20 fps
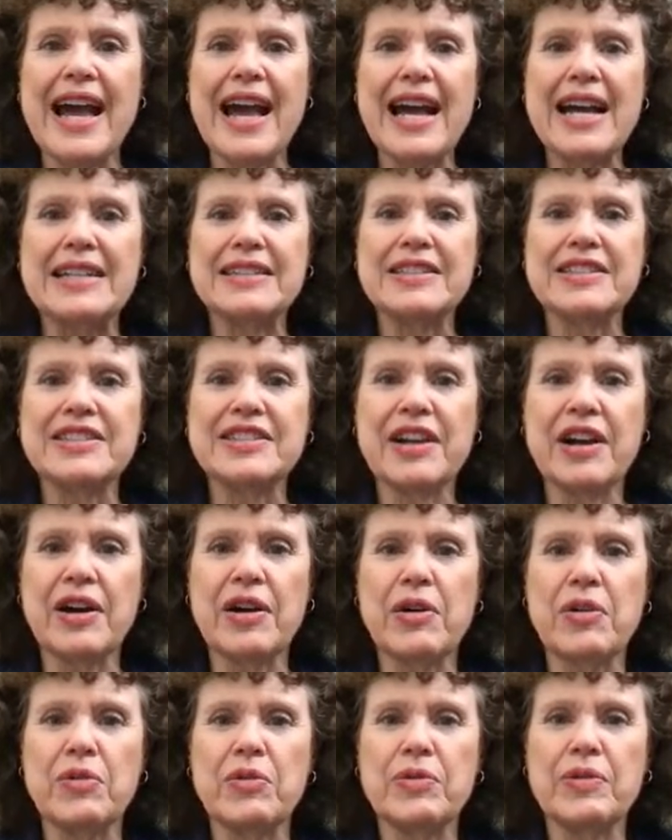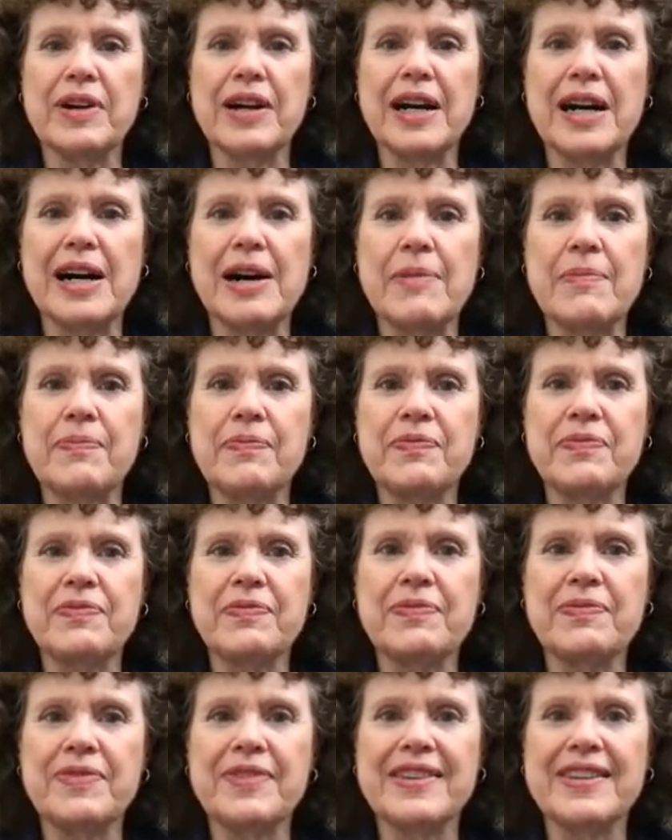And so and
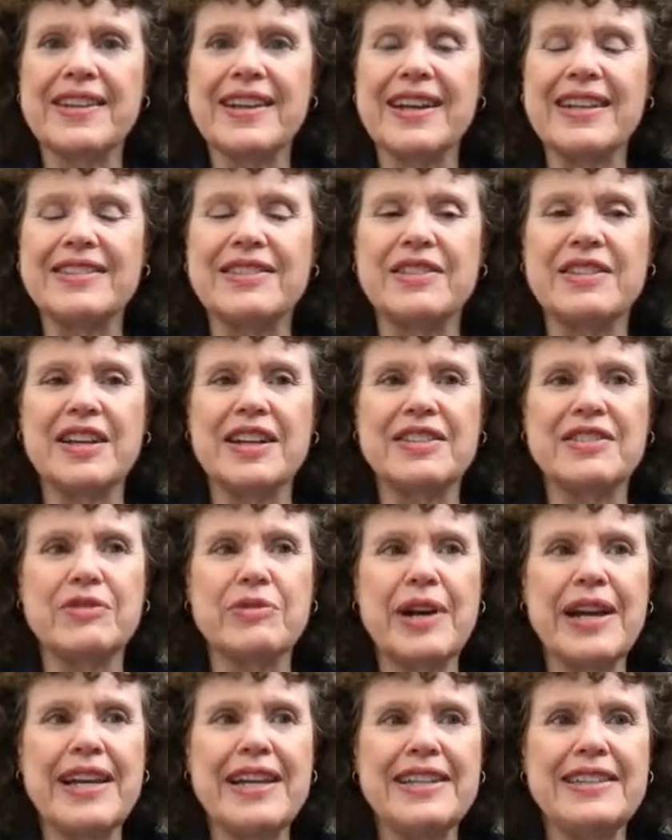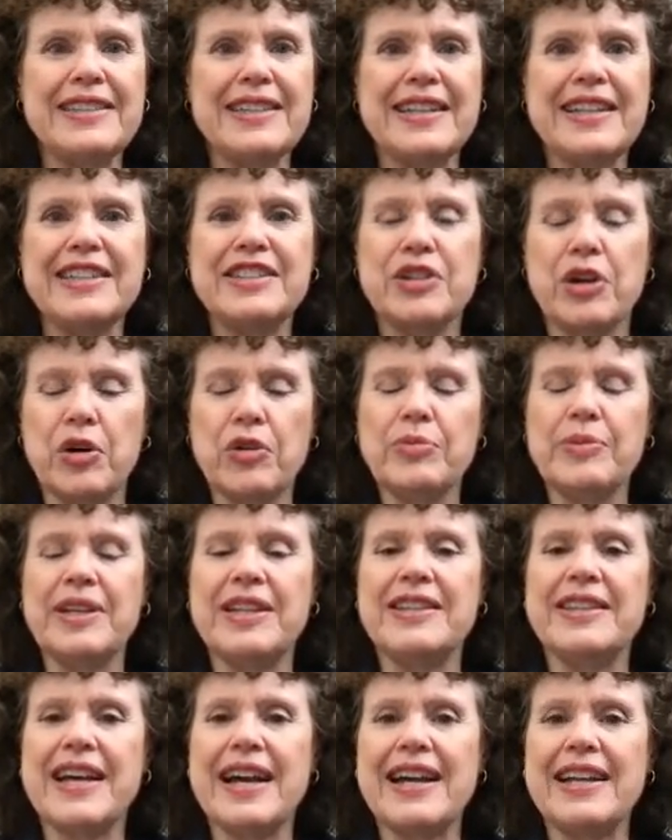the way he told
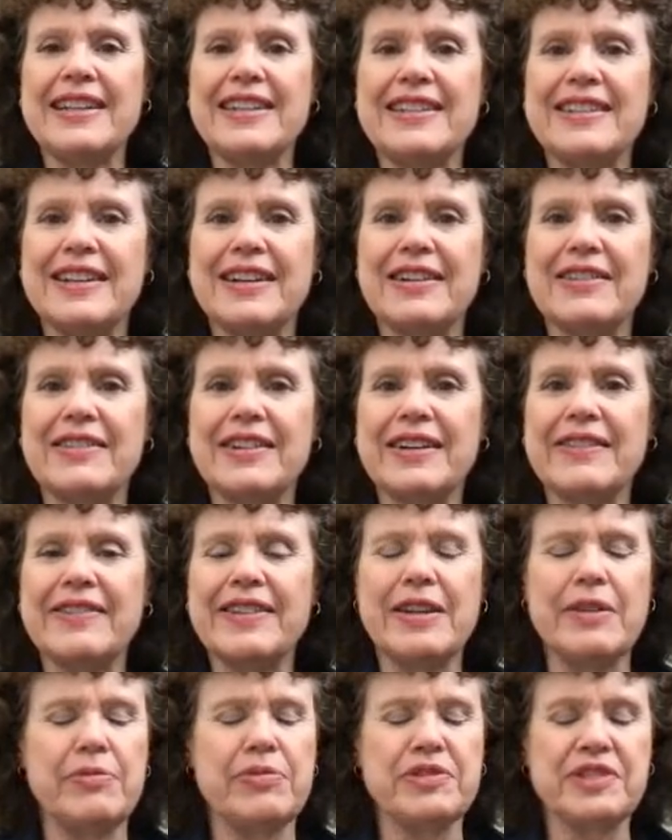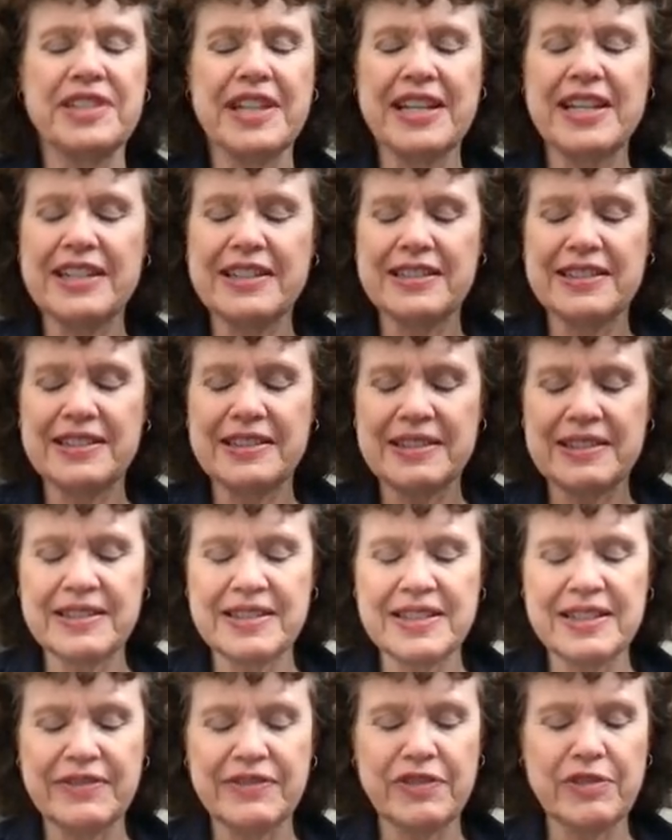me that I mean, he presented
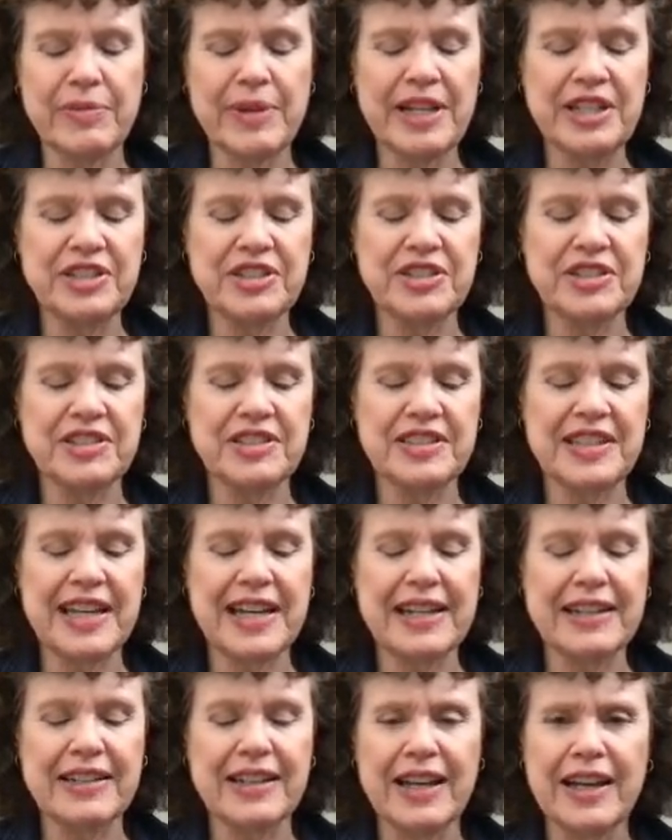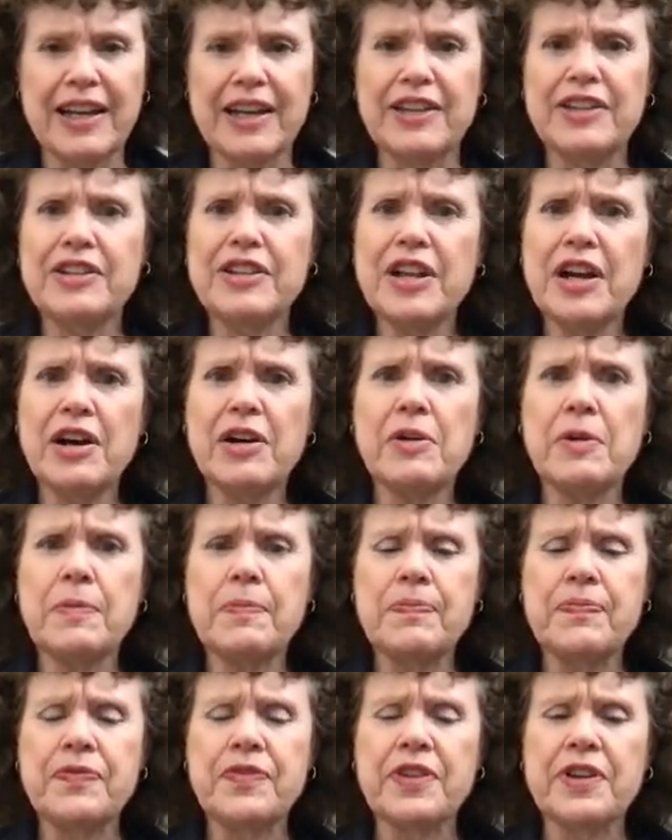the information that
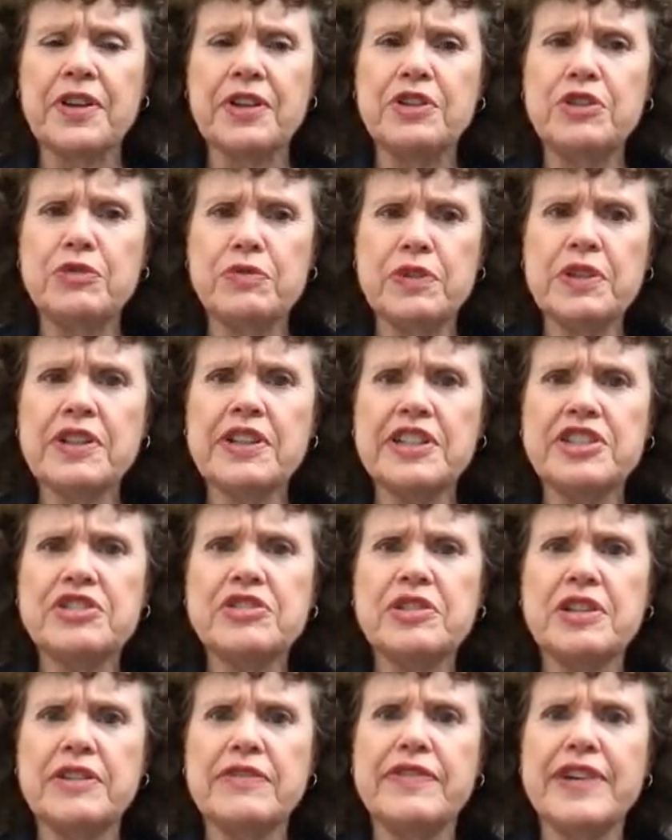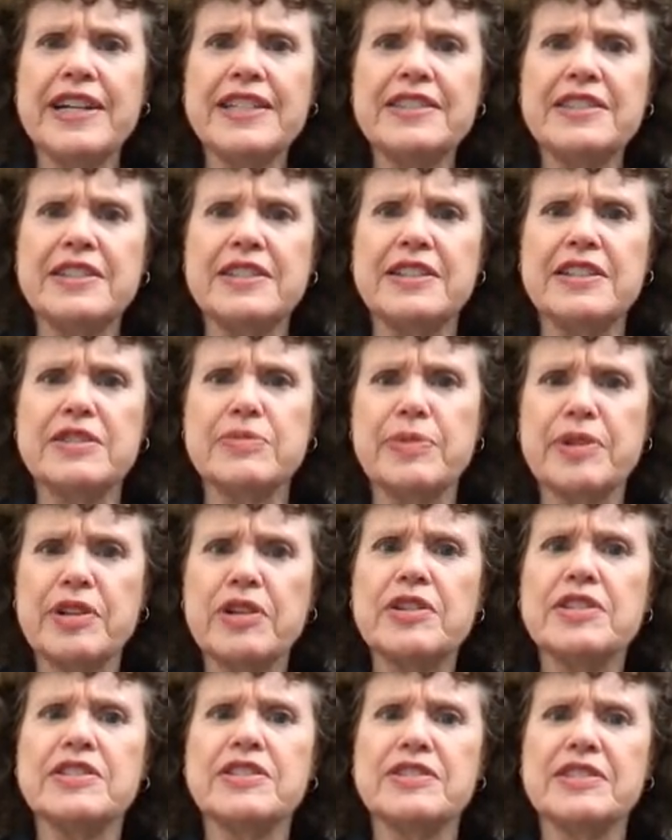you really should invest in this
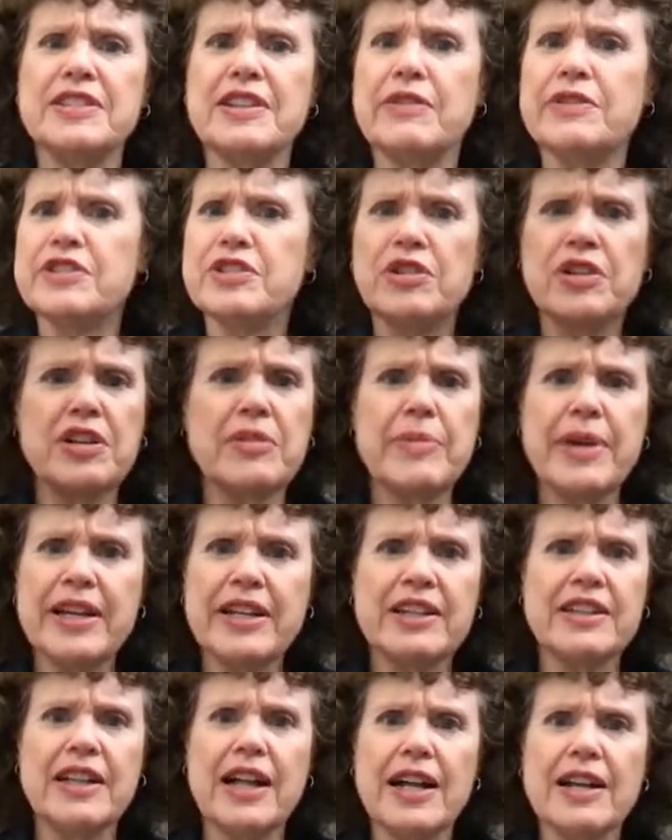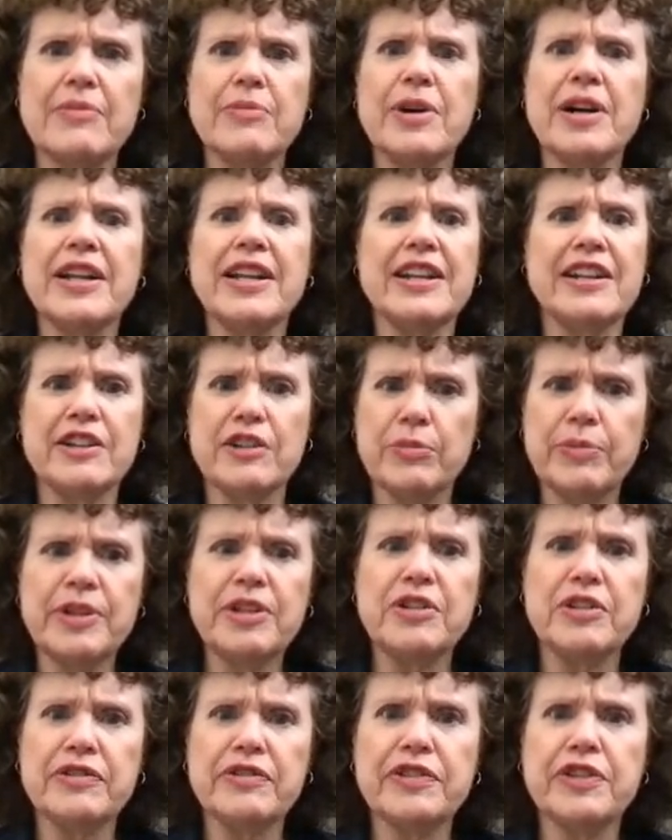because it's going to make a lot of money and it'll be
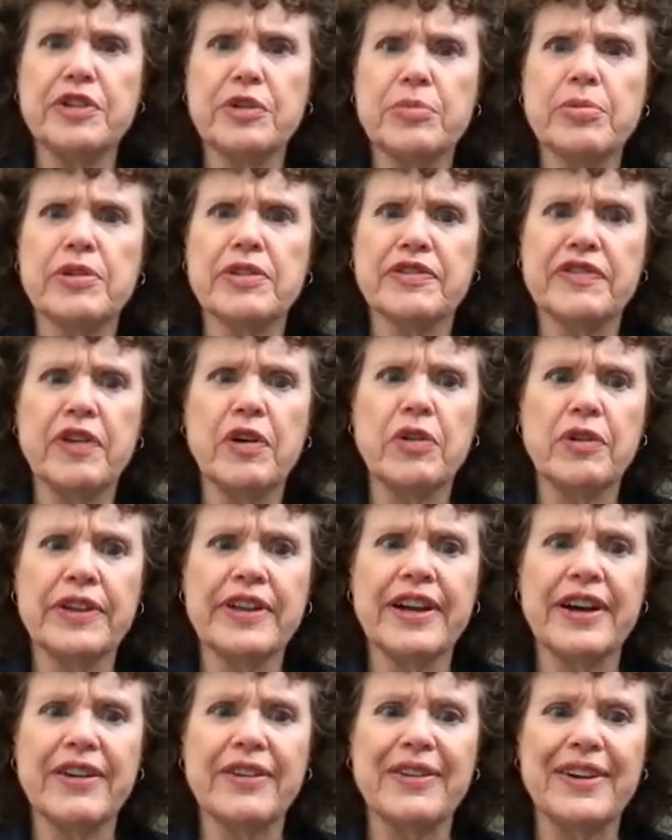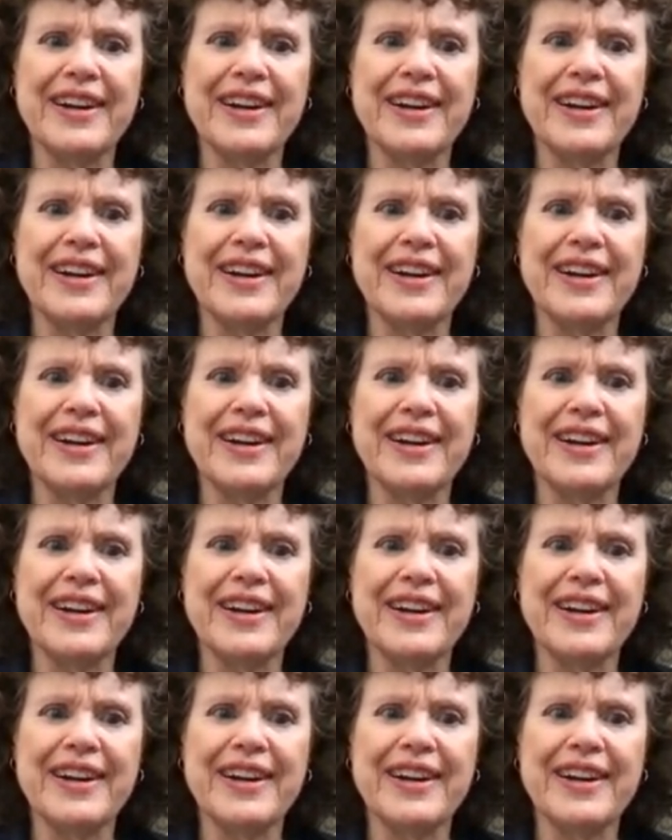good for your portfolio.